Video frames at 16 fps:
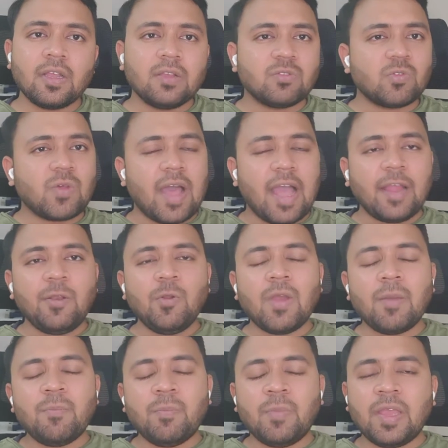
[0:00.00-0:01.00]
So I do
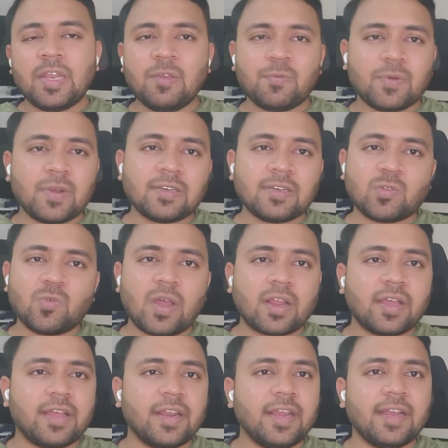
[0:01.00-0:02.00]
have many friends who
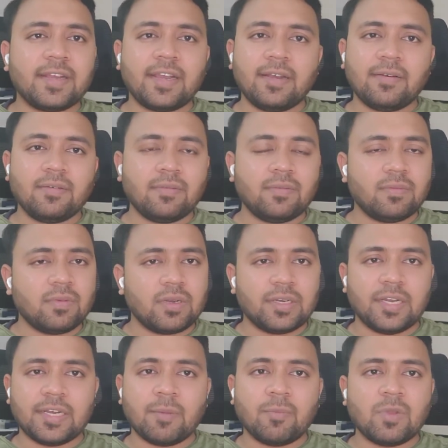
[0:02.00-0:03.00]
are great
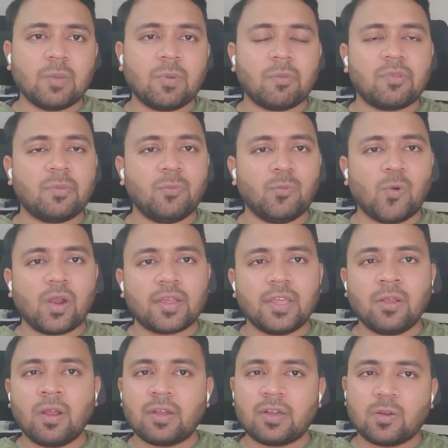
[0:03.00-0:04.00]
data people
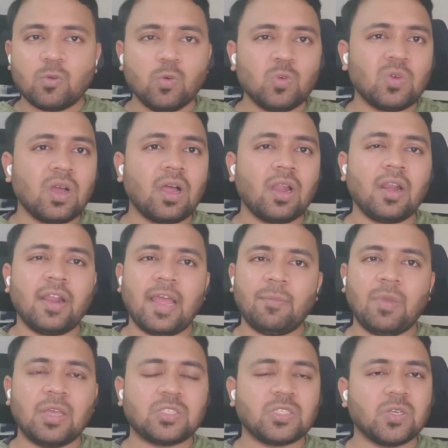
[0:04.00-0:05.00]
working at Google,
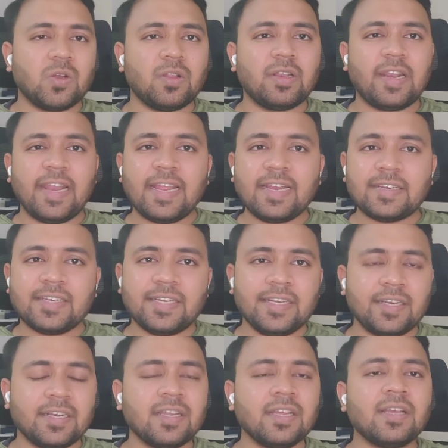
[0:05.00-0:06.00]
Amazon,
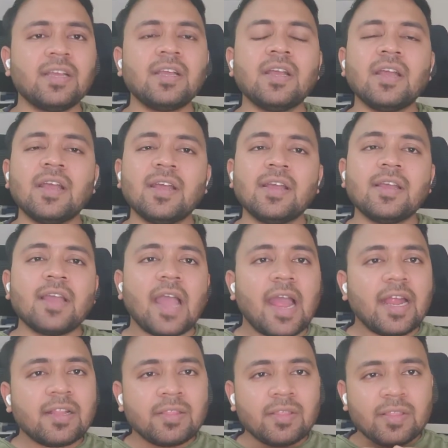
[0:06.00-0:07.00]
LinkedIn,
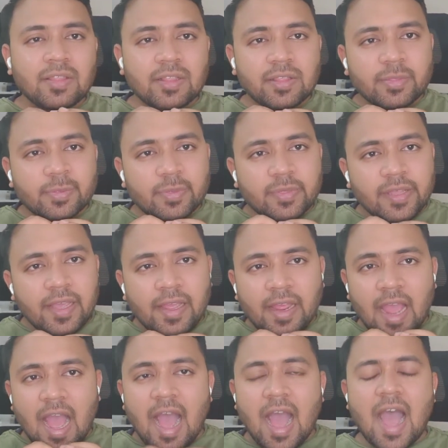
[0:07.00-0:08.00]
and
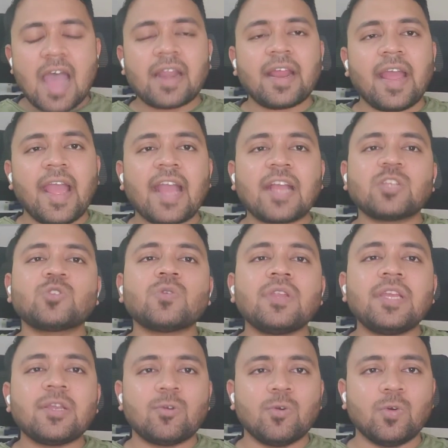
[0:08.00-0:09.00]
they are
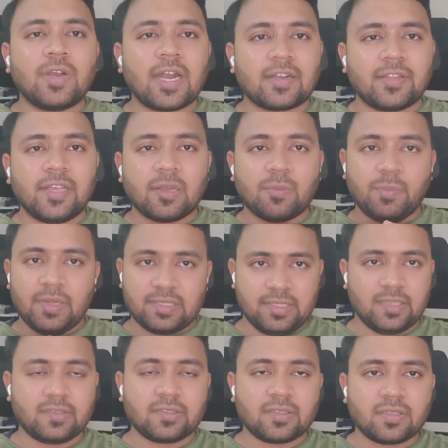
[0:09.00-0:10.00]
actually good at their
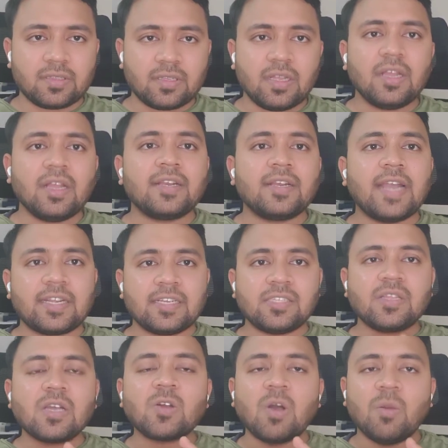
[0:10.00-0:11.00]
basics, that is
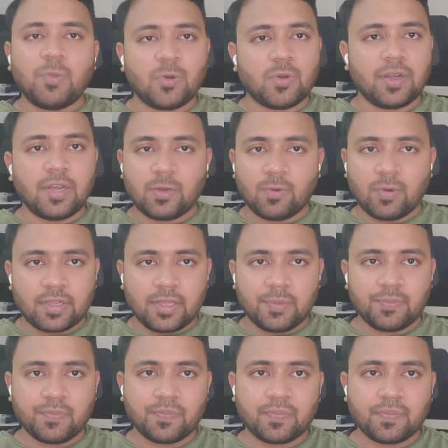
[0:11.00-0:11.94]
the computer networking.